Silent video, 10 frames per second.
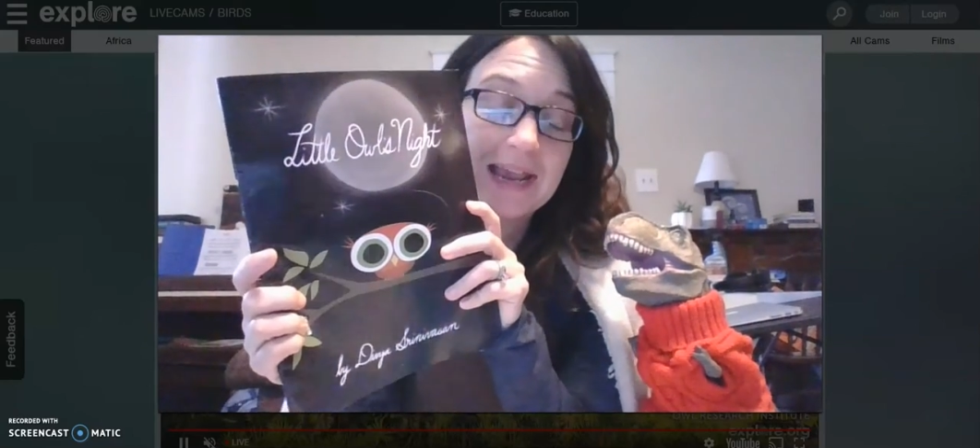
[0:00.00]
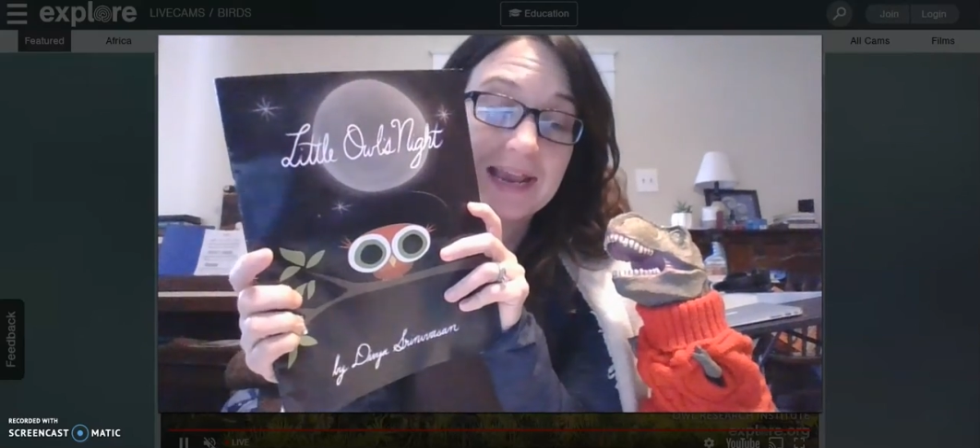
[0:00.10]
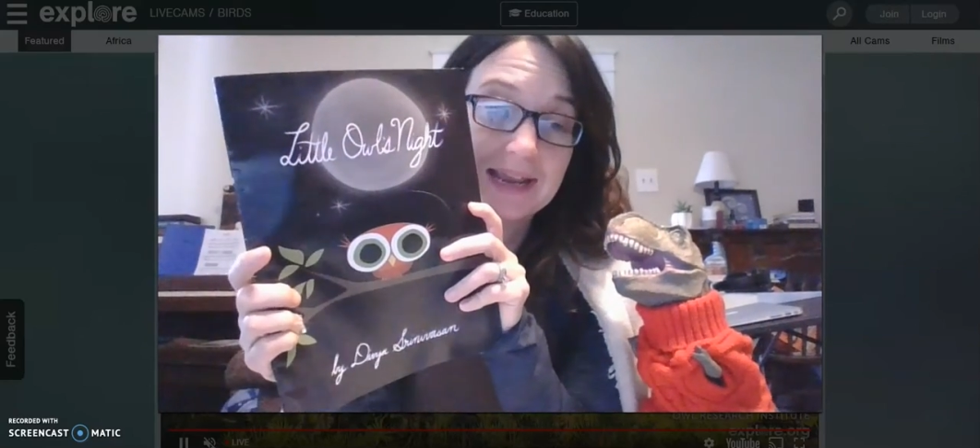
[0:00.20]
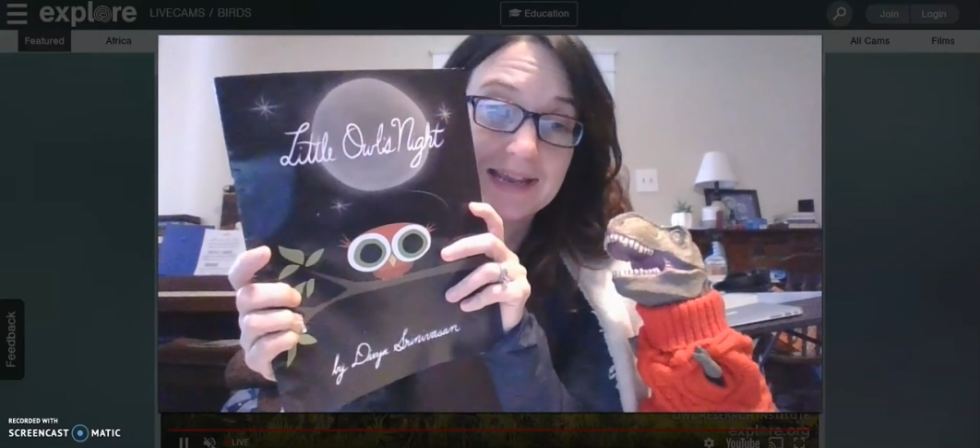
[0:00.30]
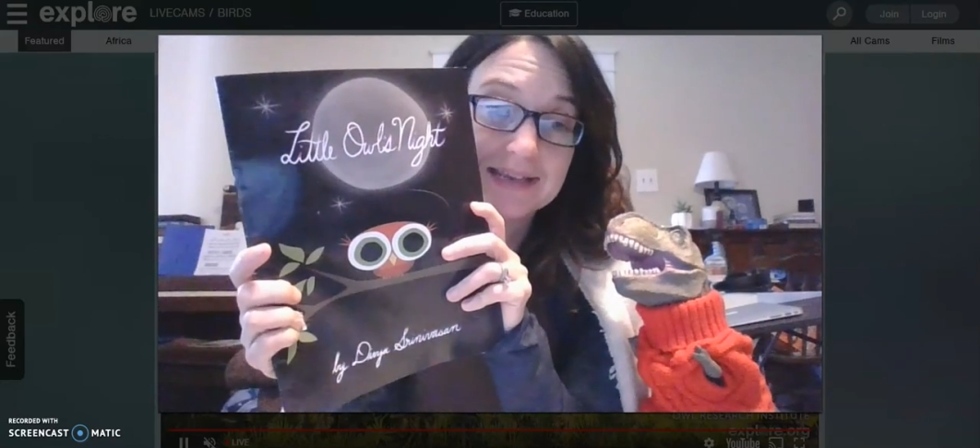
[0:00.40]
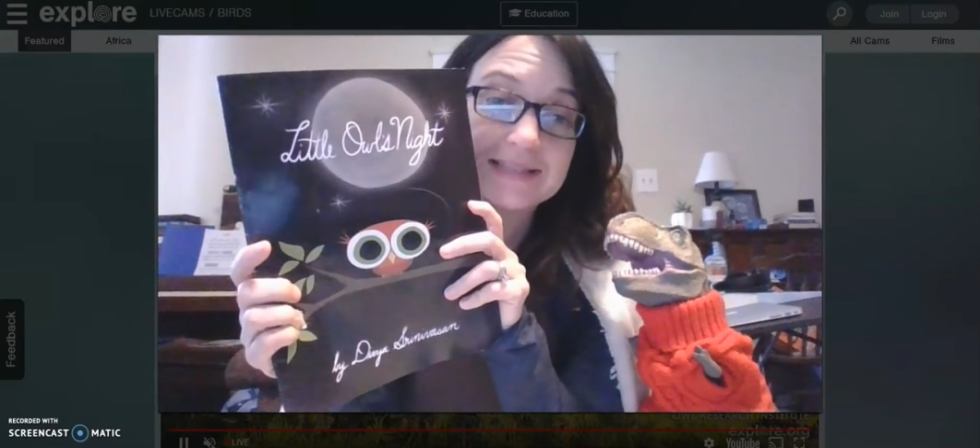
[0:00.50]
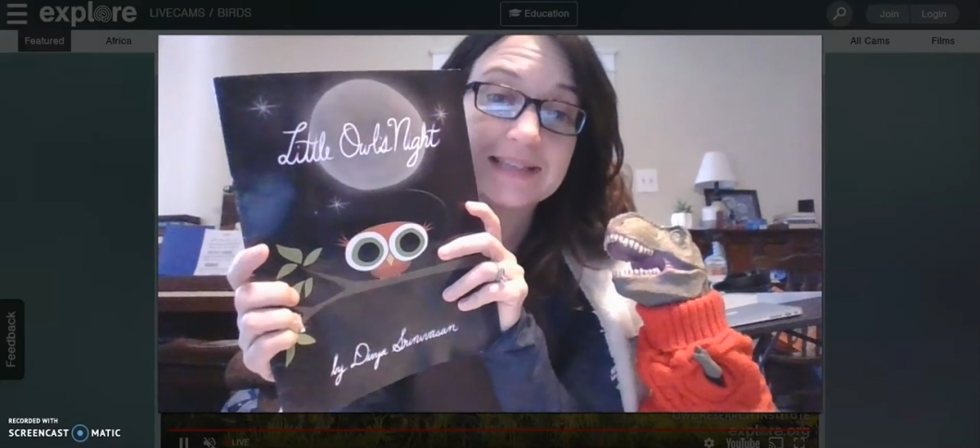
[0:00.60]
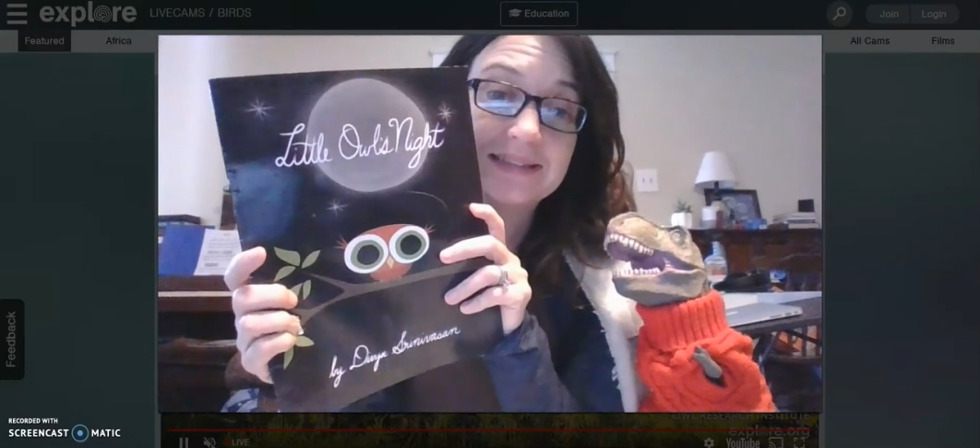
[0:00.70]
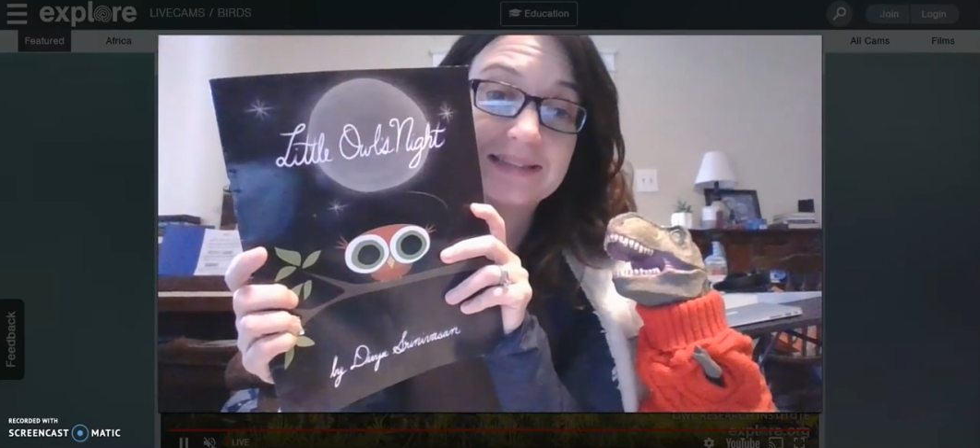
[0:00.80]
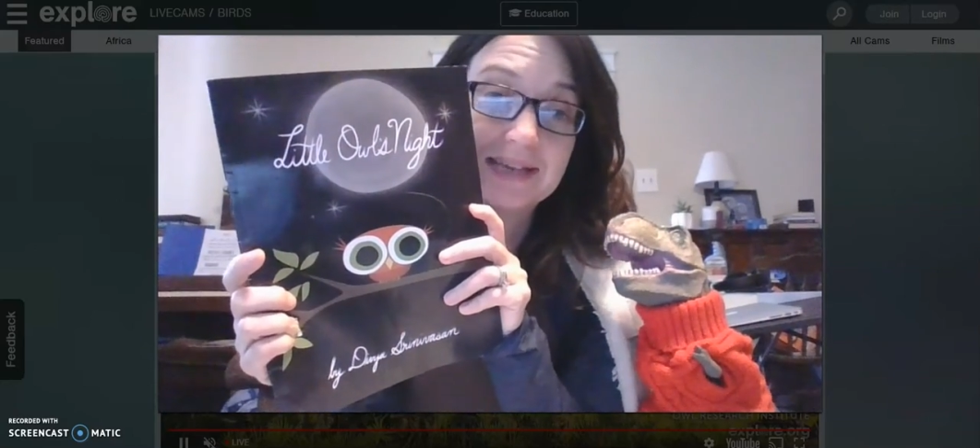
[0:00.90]
is
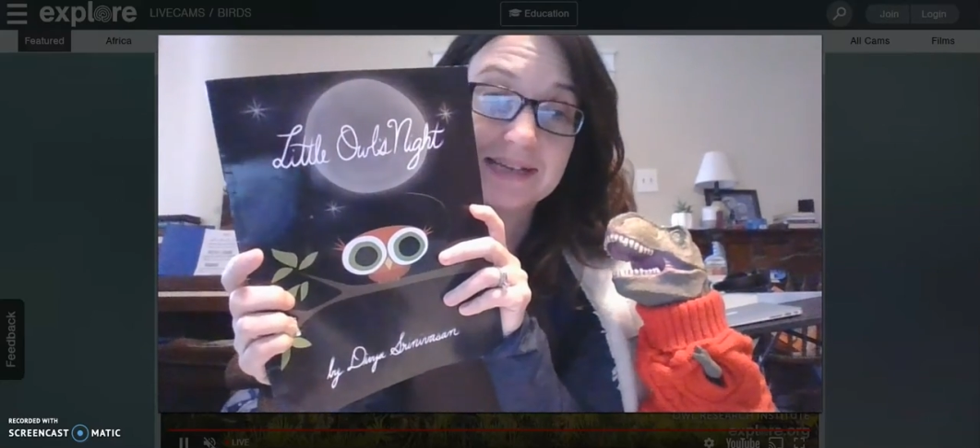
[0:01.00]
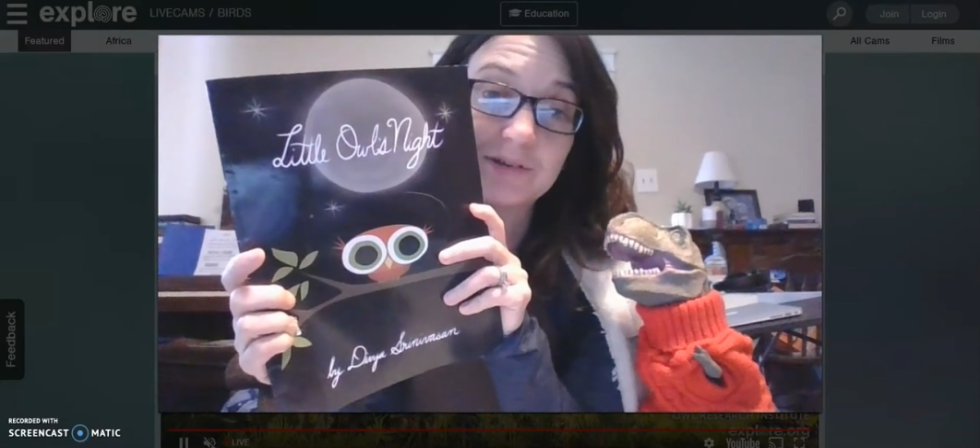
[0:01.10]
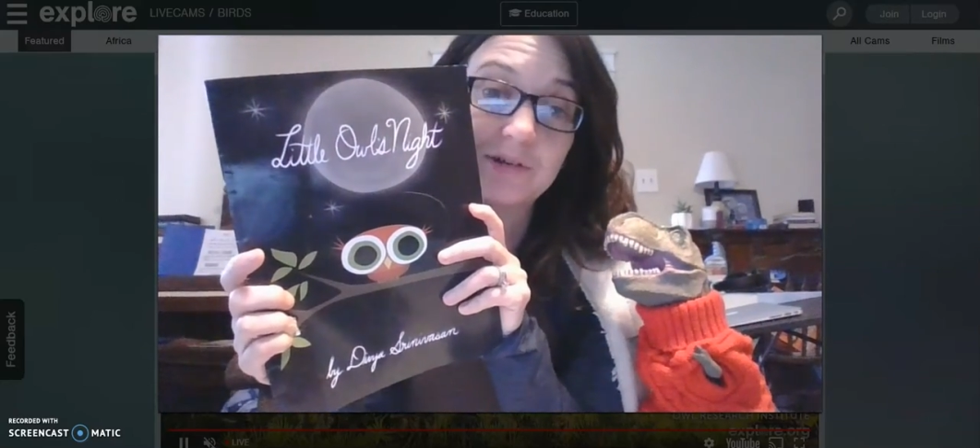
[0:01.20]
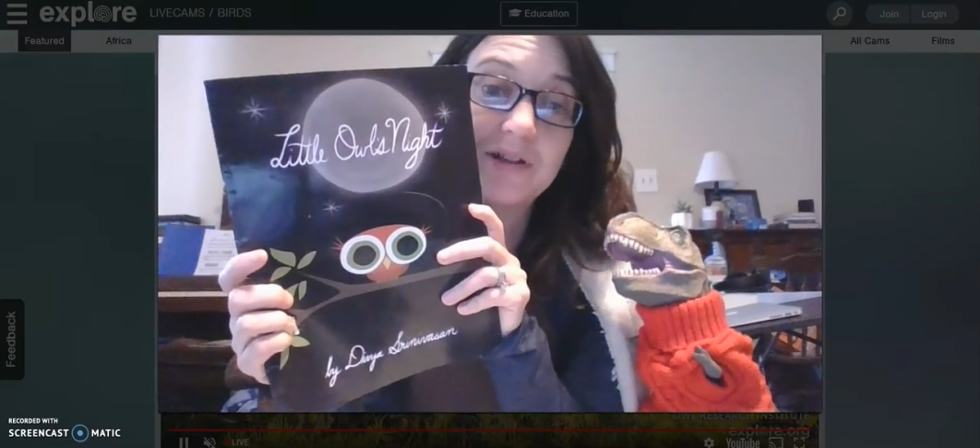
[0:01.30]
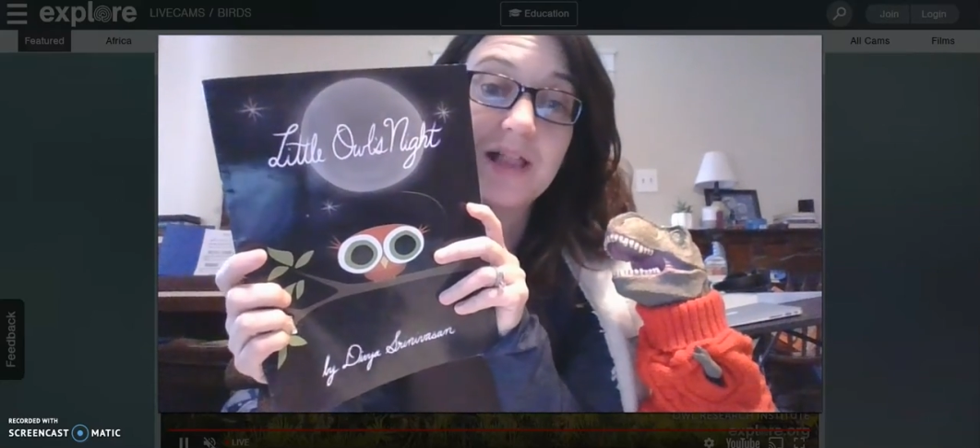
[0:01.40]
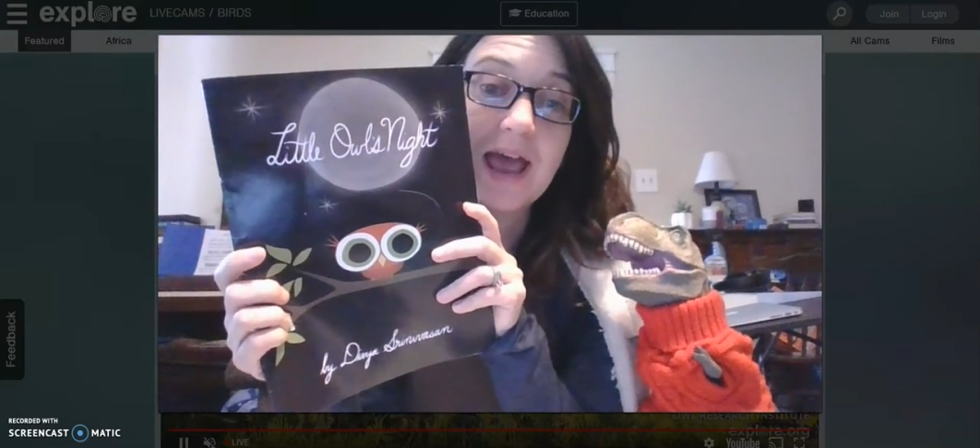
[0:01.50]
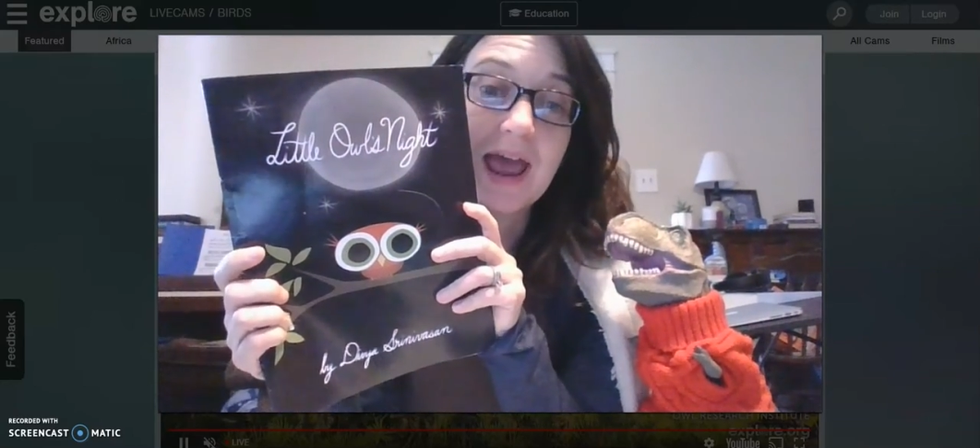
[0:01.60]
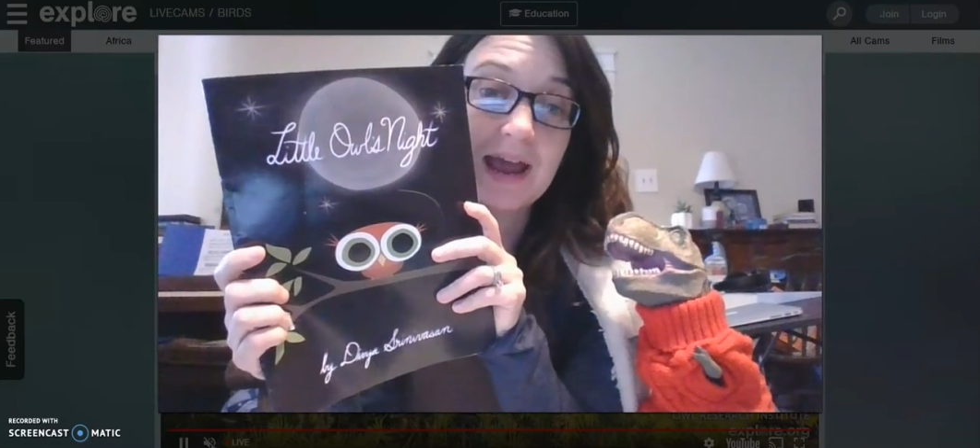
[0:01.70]
Little